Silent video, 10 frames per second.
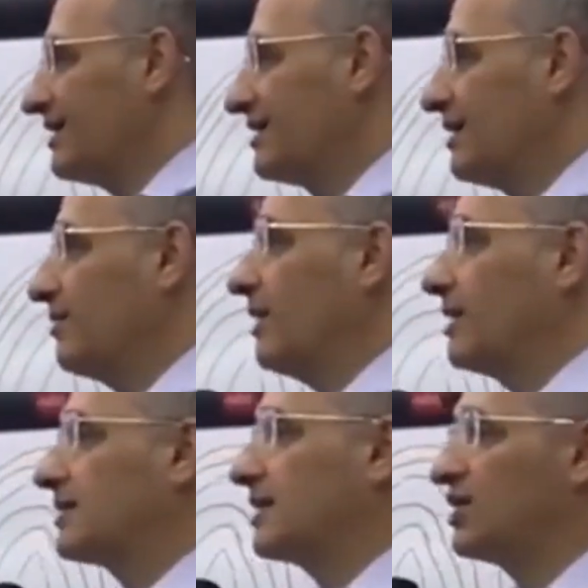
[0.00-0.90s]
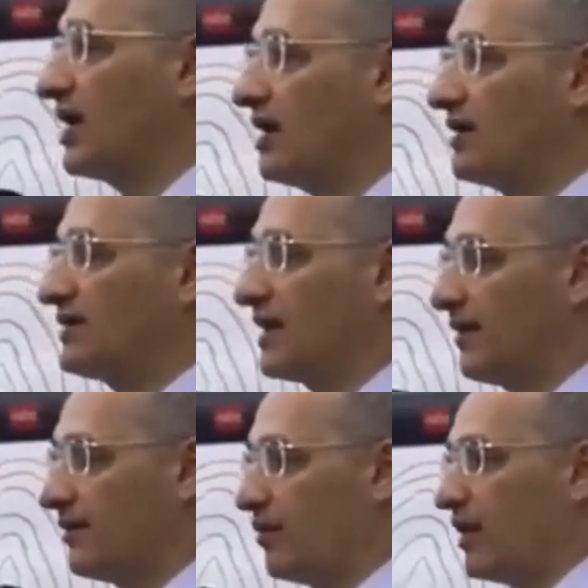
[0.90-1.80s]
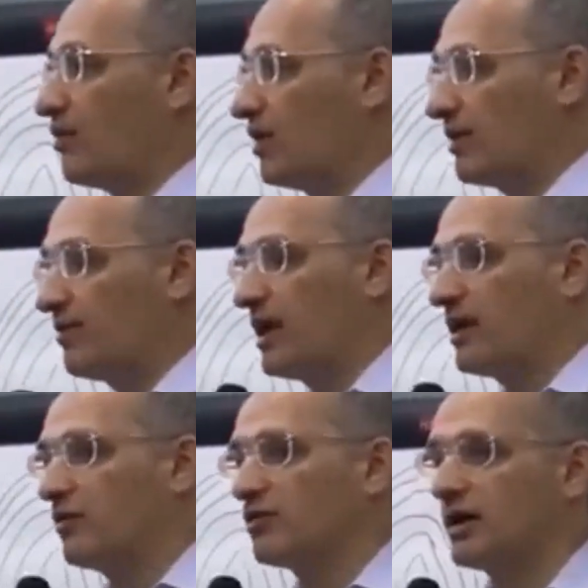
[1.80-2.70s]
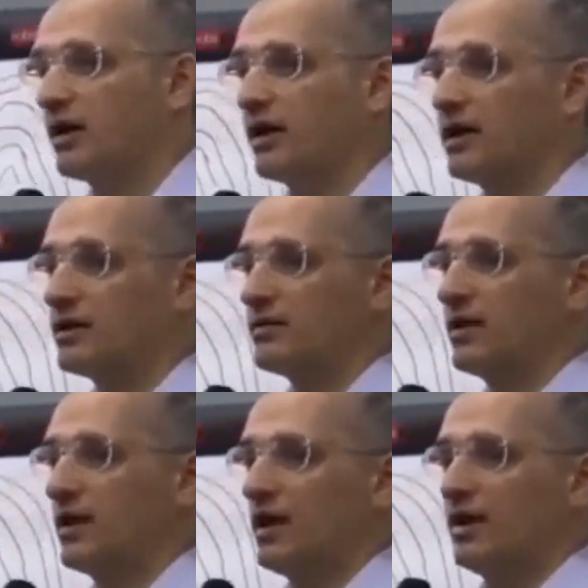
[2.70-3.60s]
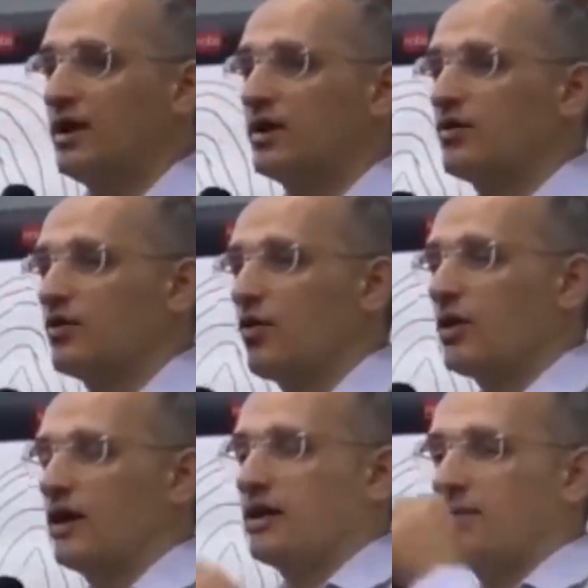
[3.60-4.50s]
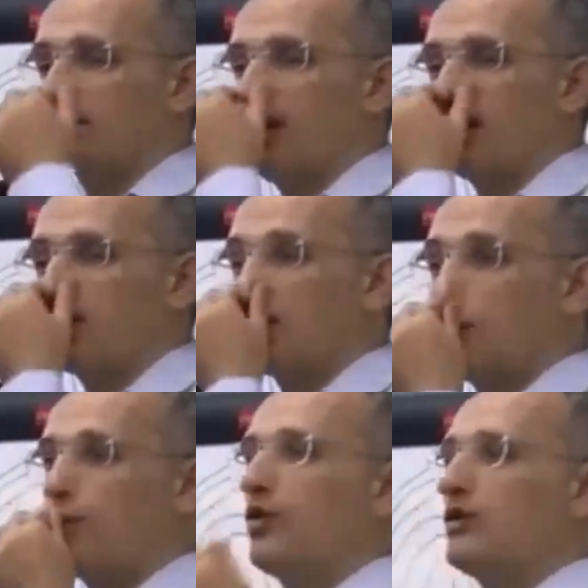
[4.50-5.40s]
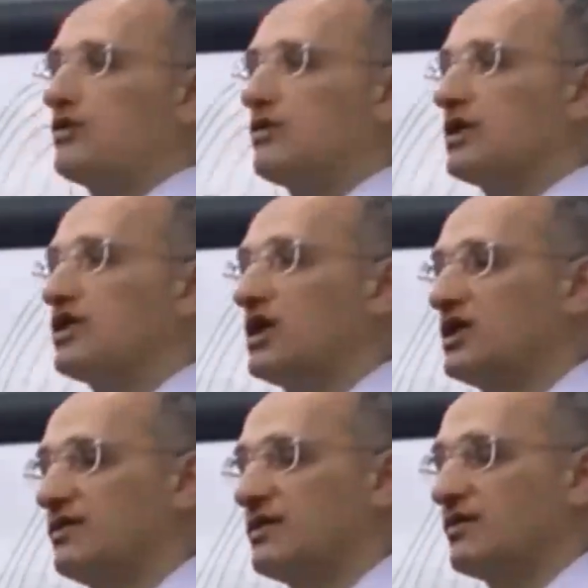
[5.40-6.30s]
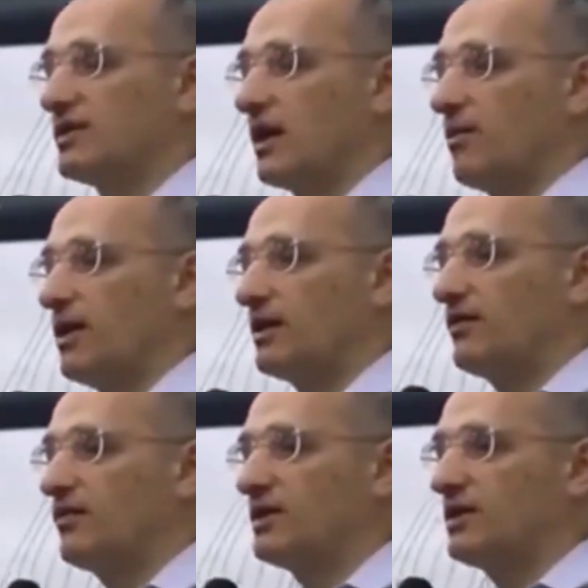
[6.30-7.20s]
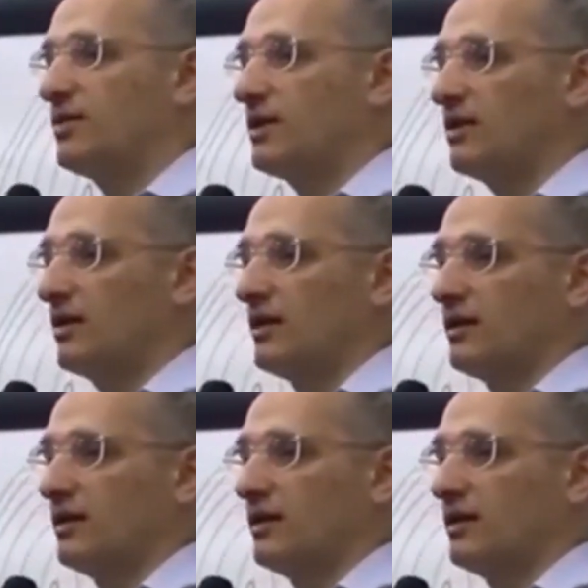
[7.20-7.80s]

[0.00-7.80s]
And smoke always means some kind of overload on the body. Those who use these sticks for a long time most often develop an intolerance to all of this.